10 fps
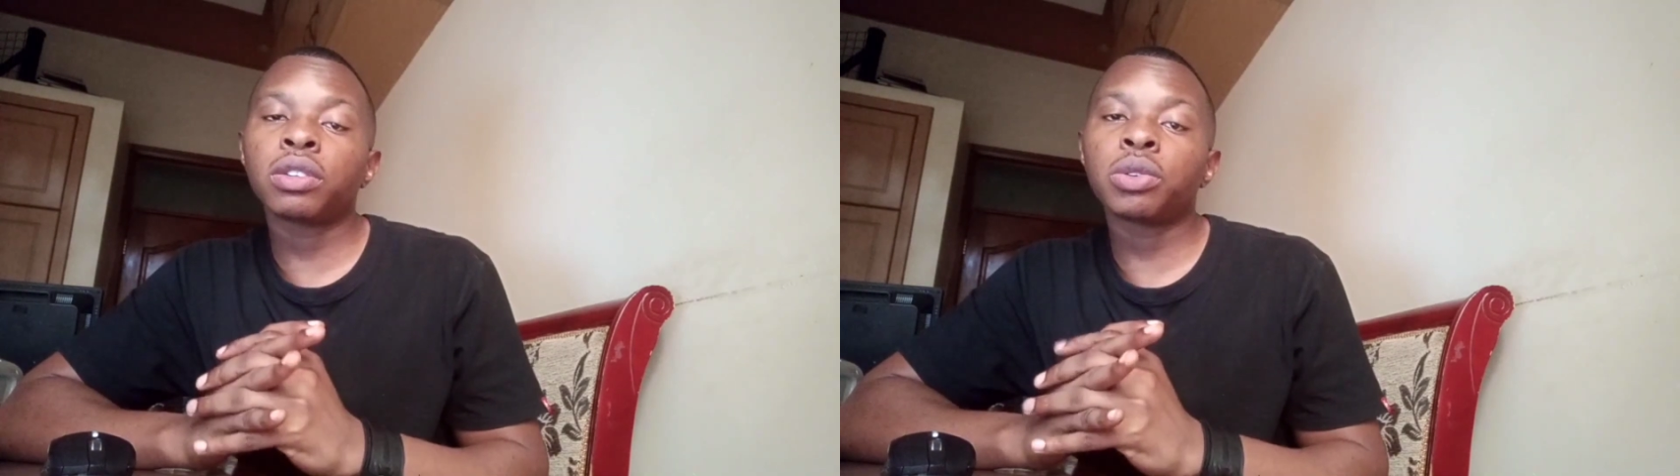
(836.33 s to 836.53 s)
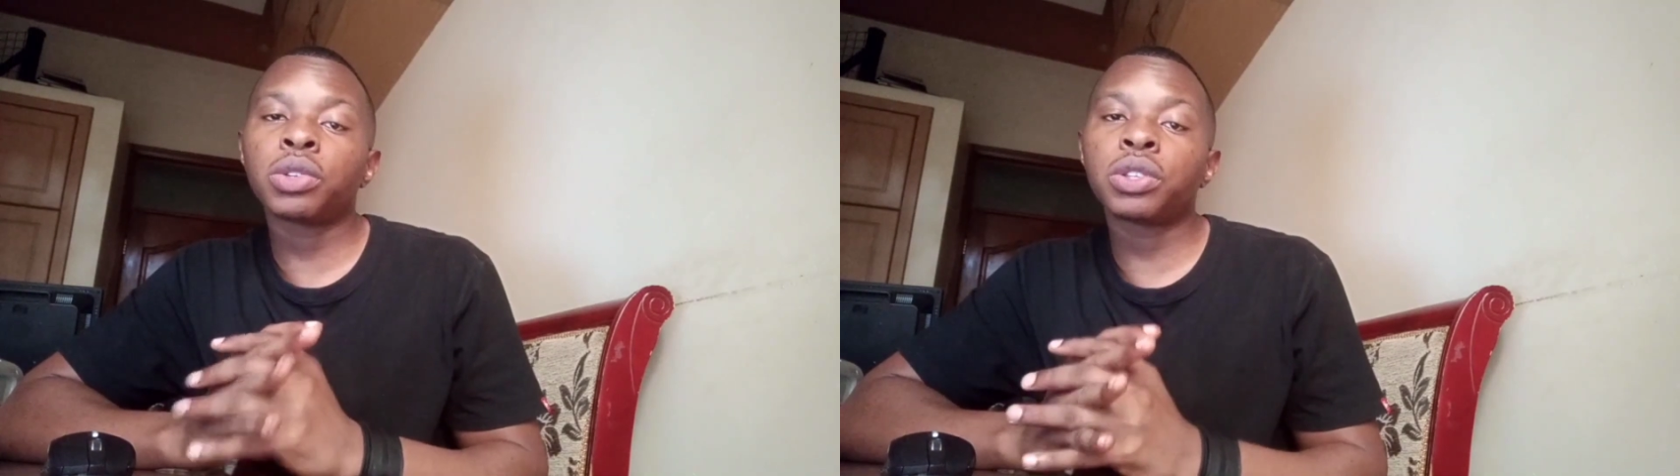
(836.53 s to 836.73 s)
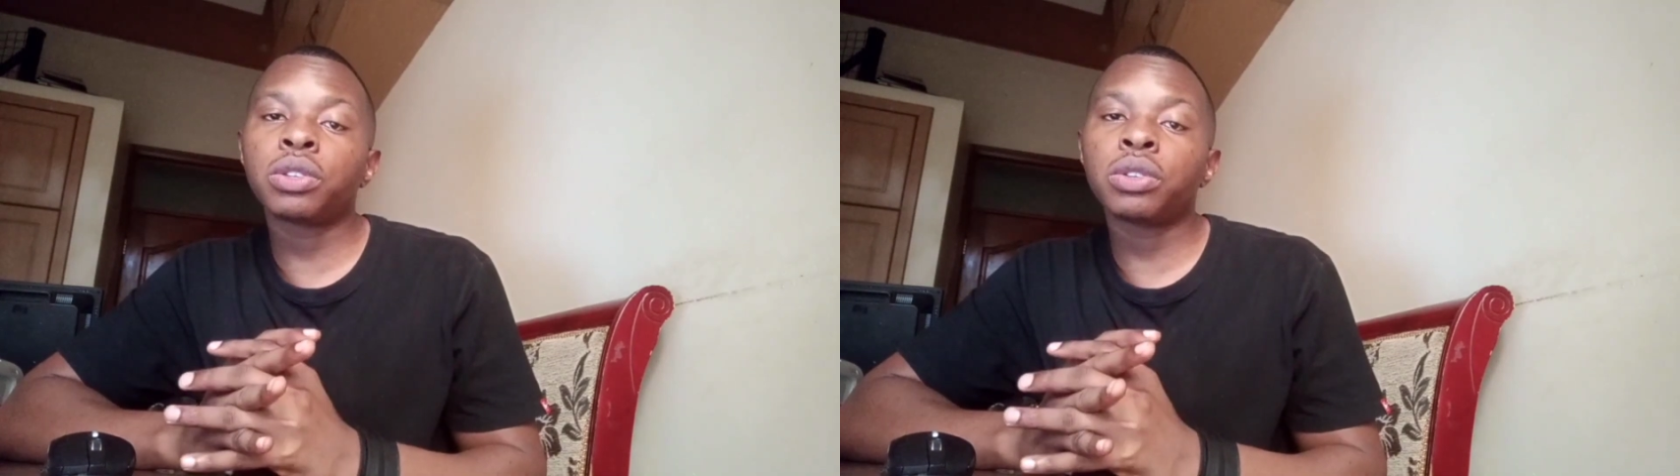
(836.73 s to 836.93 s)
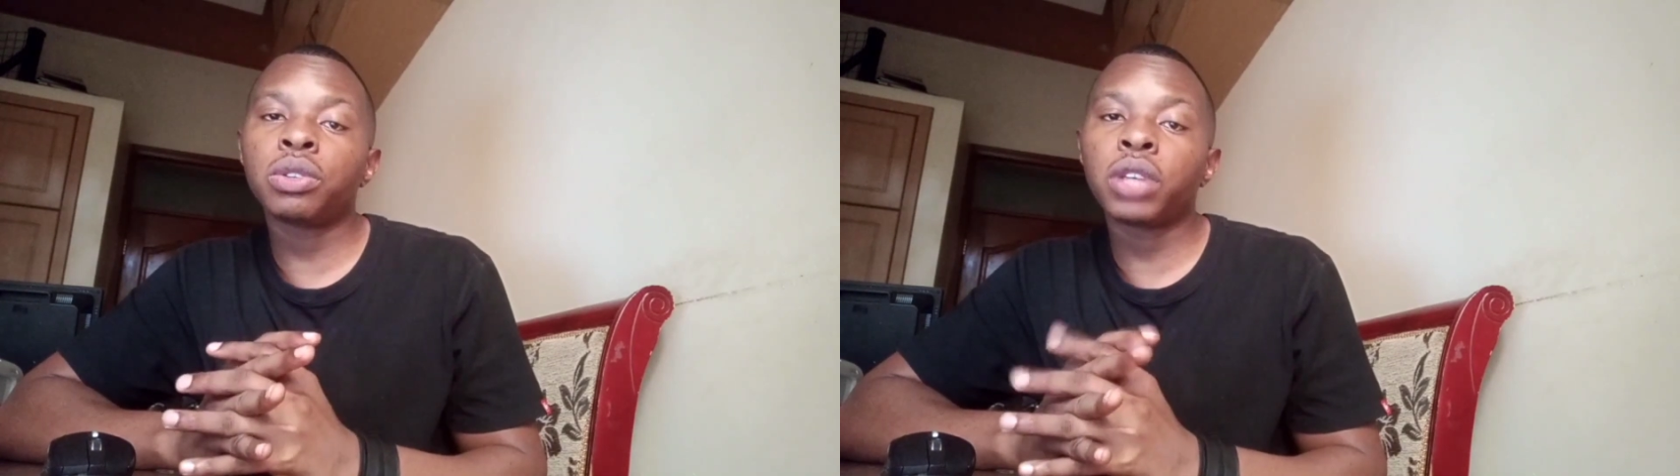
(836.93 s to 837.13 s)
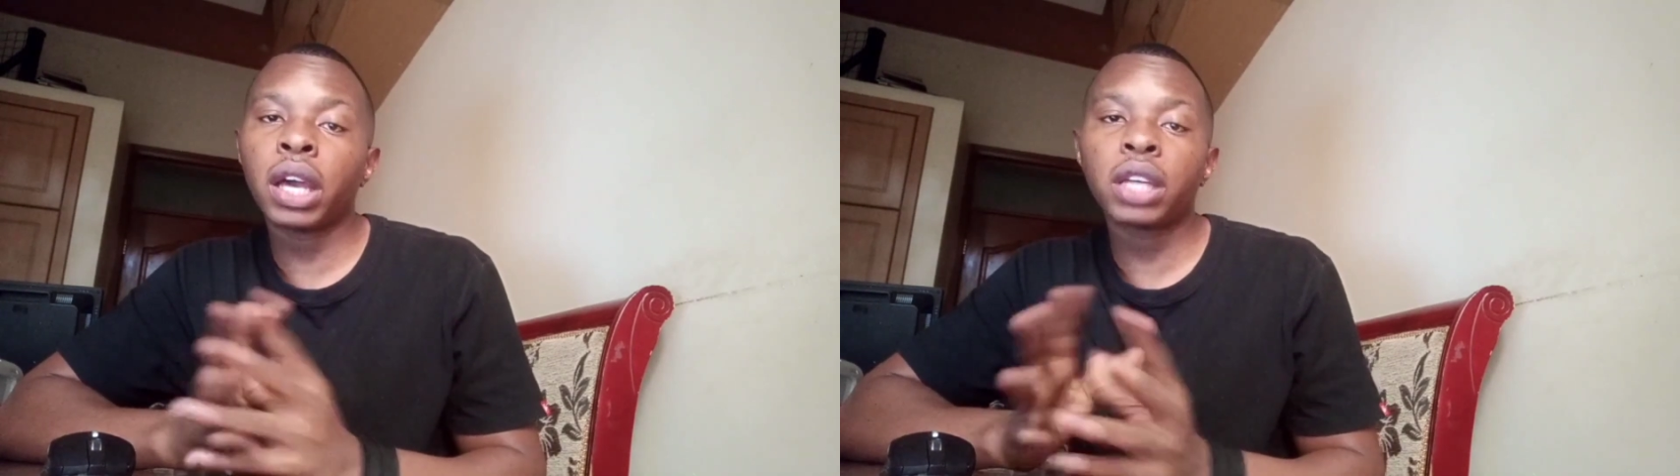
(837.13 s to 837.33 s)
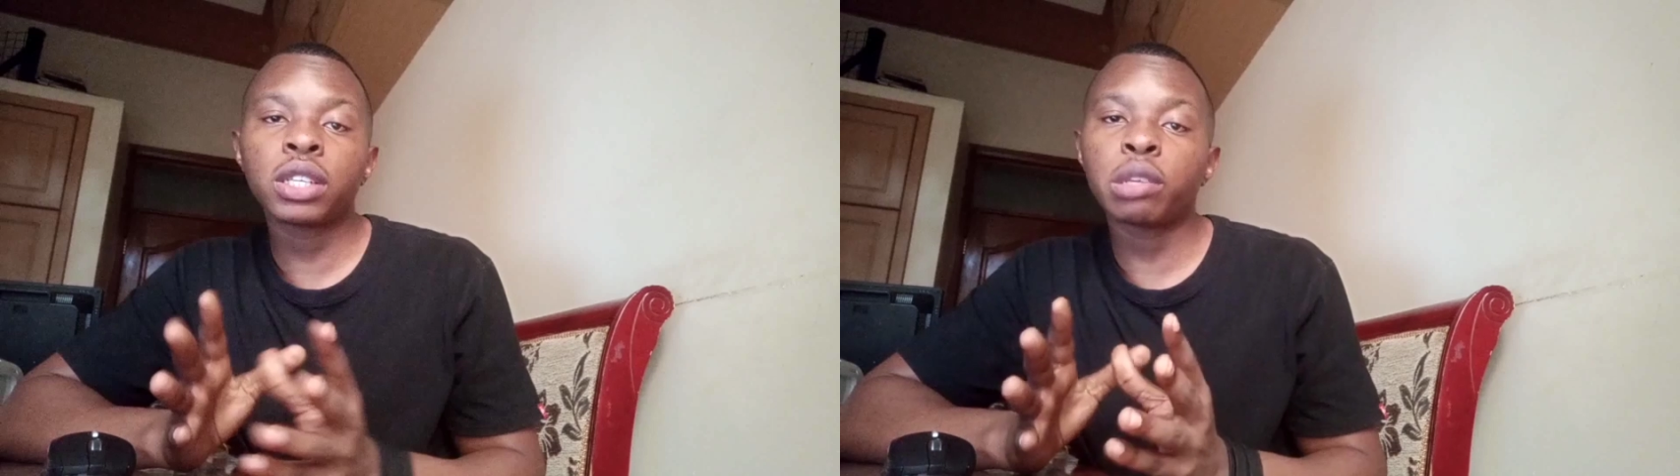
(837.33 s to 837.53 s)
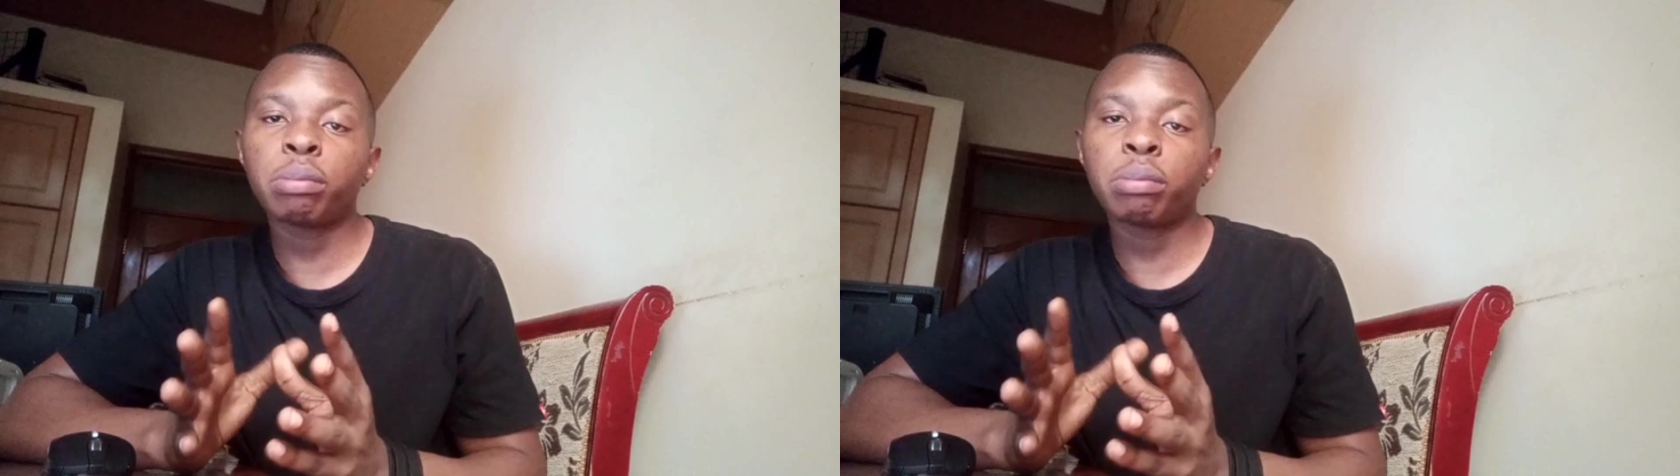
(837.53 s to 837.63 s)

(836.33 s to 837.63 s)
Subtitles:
to catch the